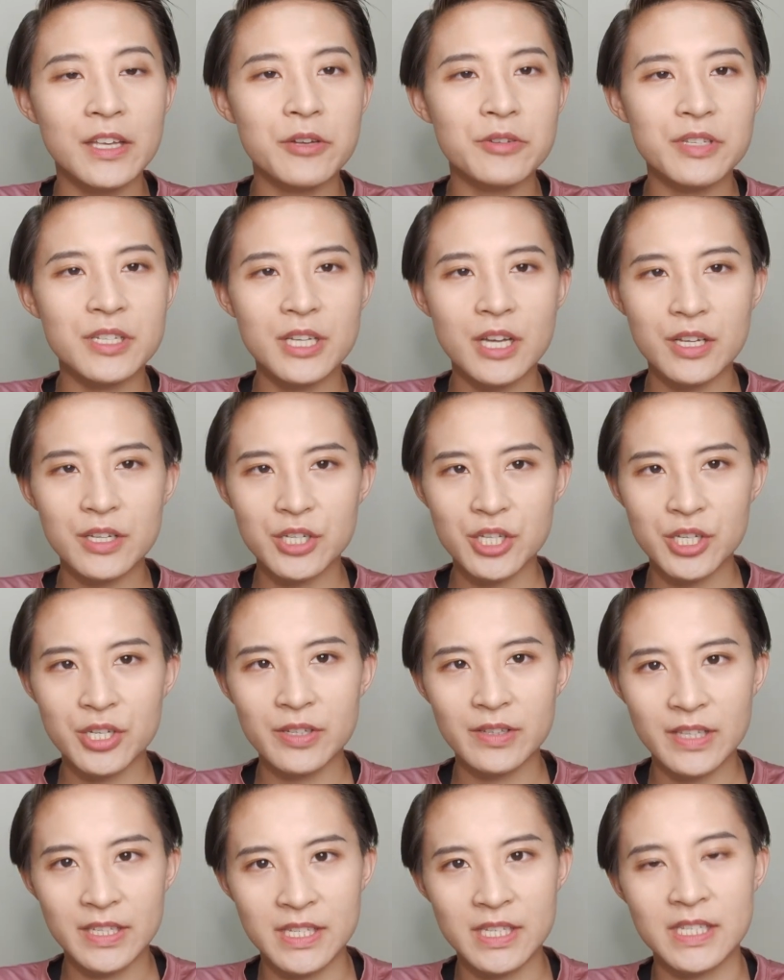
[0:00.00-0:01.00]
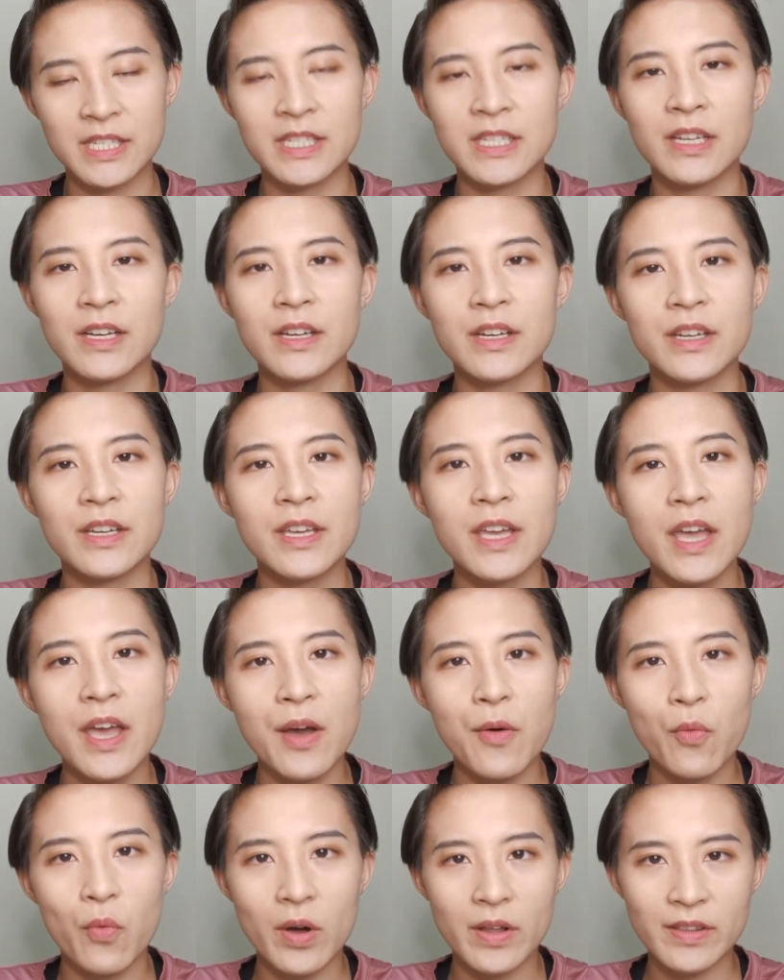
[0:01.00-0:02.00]
down to, let's say,
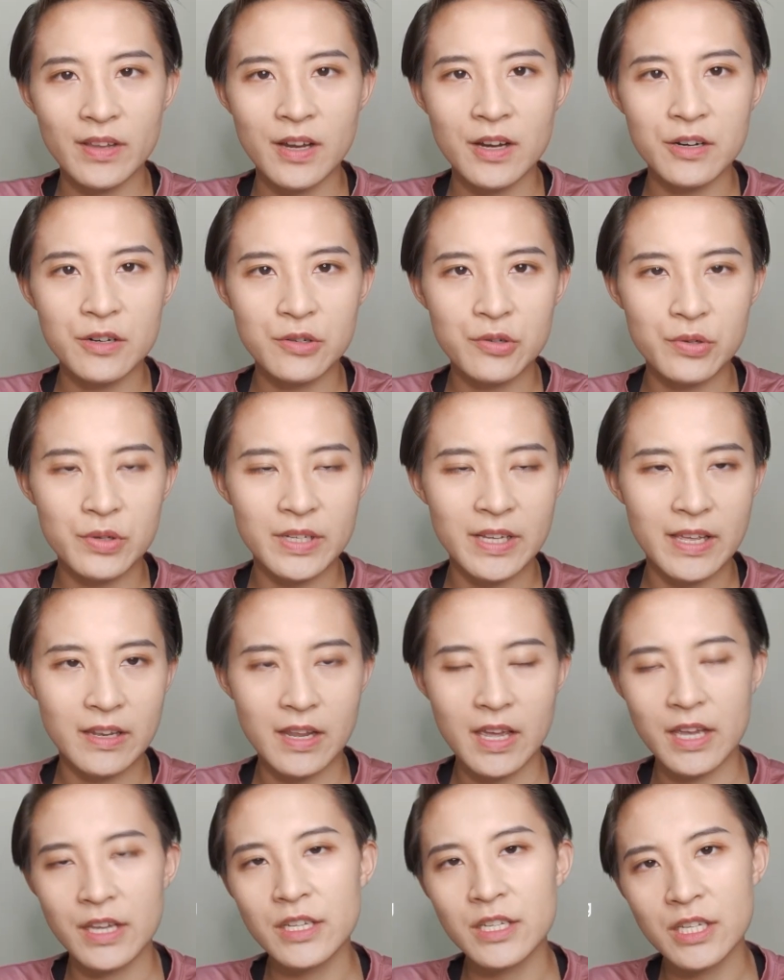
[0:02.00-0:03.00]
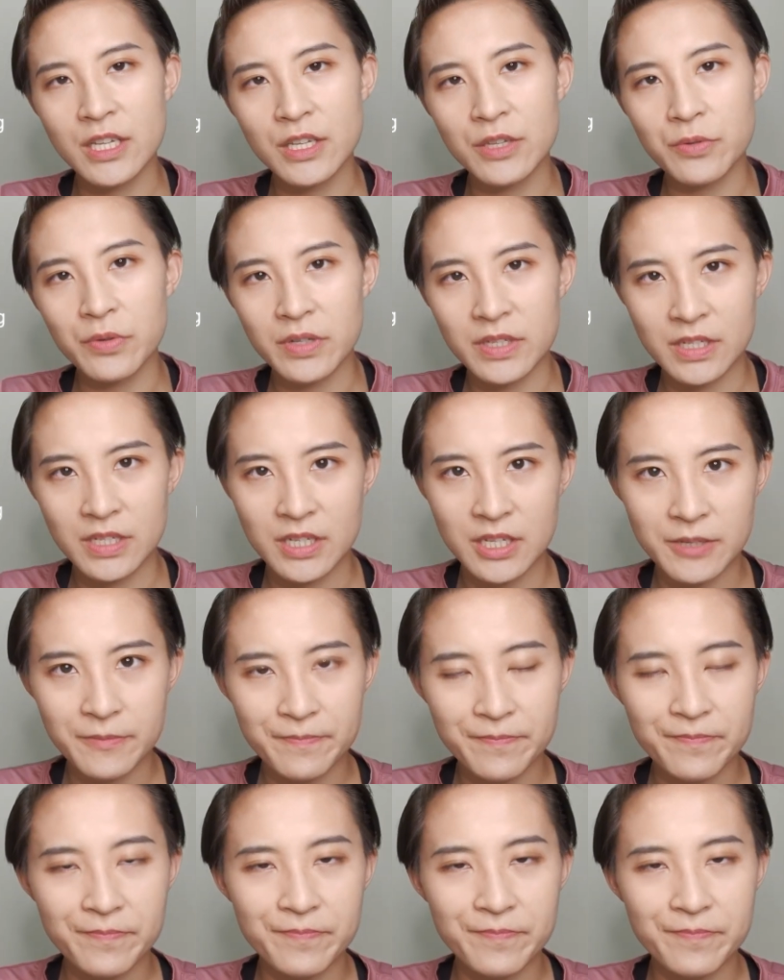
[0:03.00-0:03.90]
180 USD.